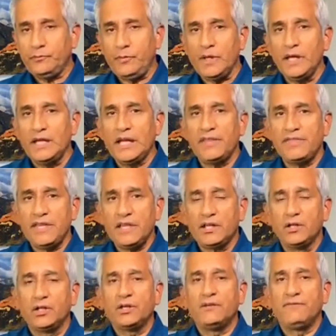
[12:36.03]
And I think
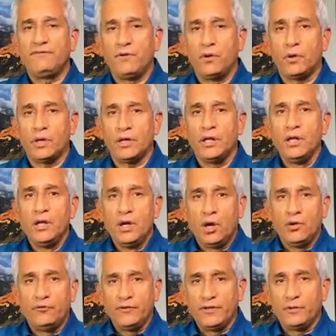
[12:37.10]
looking forward,
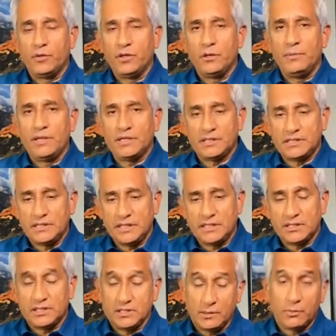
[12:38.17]
hopefully one of the biggest
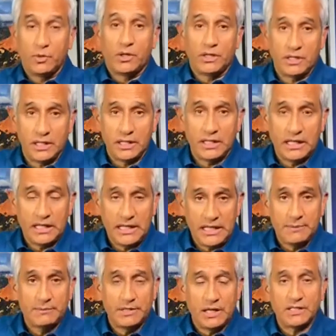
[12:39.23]
things is, number one, that
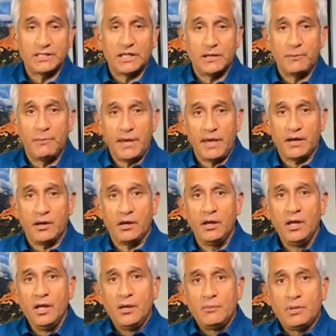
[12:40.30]
he does get better,
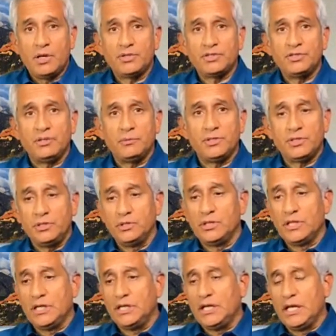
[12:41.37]
but also number two,
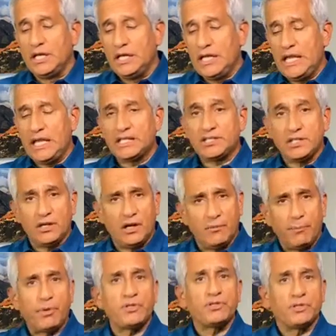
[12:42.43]
that he gets a
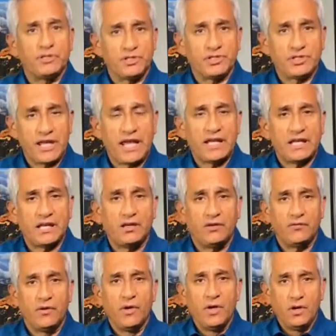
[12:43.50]
personal understanding
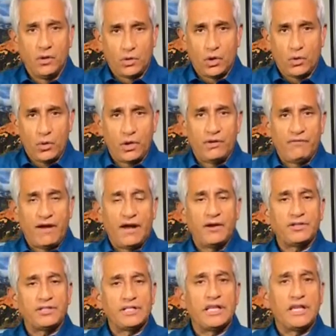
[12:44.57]
of
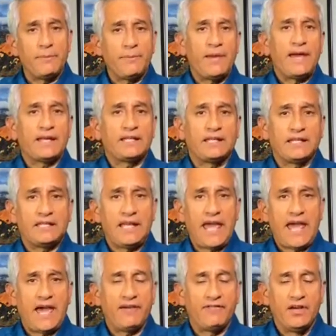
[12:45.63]
coronavirus and the impact it can
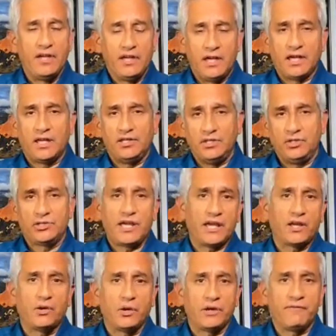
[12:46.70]
have, and can use
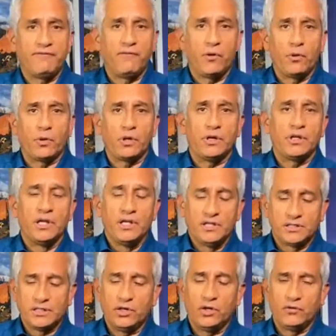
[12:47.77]
that going forward
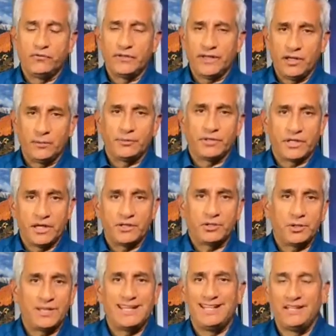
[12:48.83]
to hopefully help the
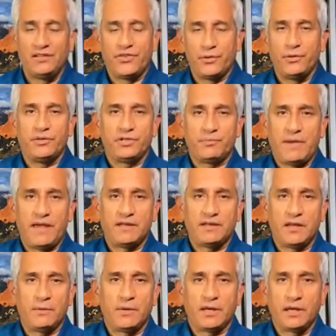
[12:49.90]
country through this
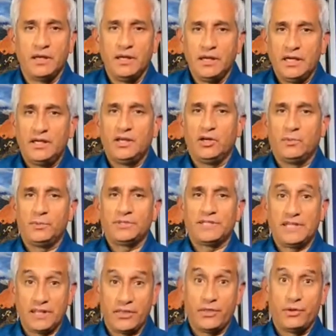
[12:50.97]
pandemic and help us
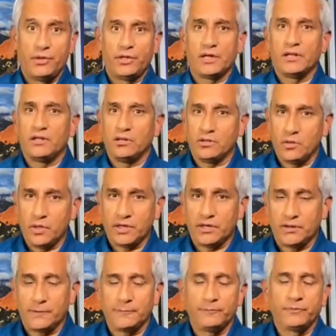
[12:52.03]
get through it a little
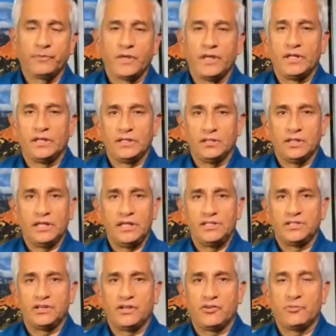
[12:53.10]
quicker and a little
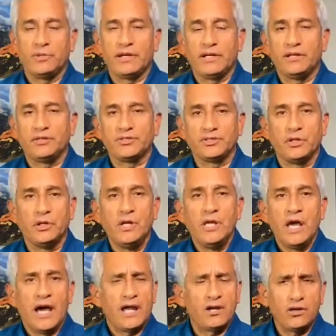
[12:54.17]
easier on everybody else. So
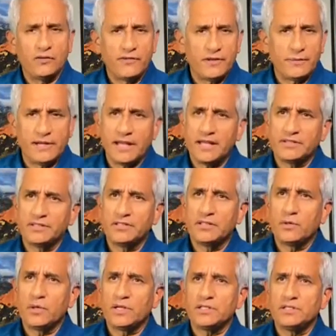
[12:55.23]
I don't know if anybody has any
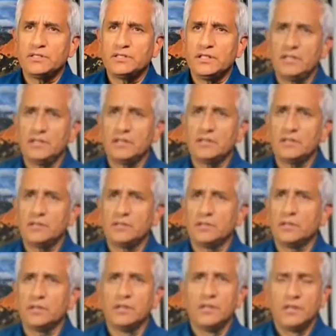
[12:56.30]
questions here,
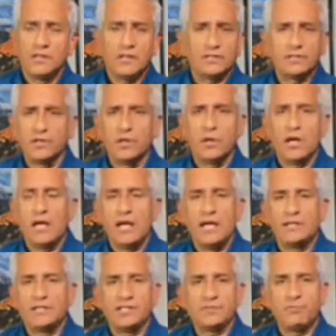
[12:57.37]
or so
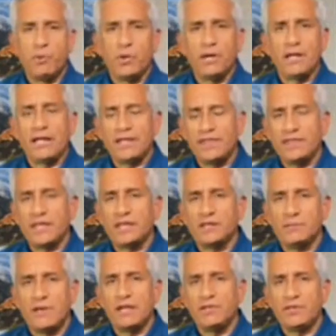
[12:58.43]
at this point I think
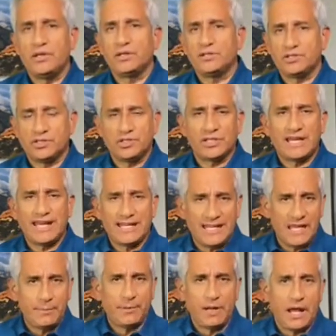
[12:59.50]
the main thing is just to kind of
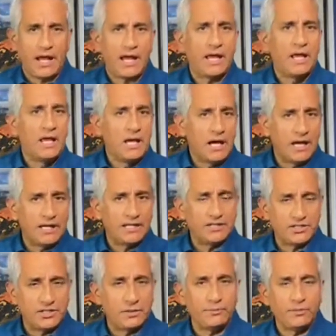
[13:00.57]
keep an eye on his
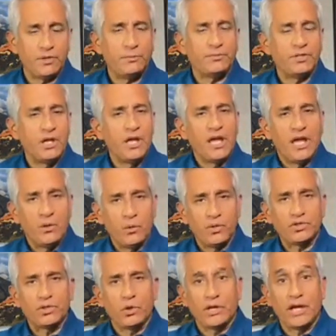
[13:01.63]
symptoms and
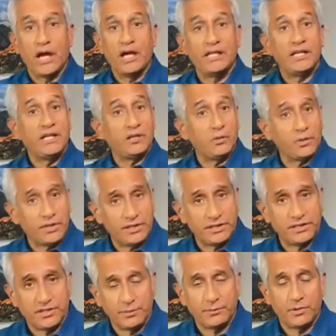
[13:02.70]
what's going on here with his
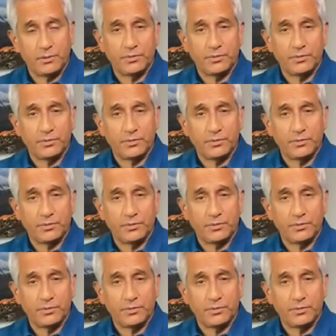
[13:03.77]
symptoms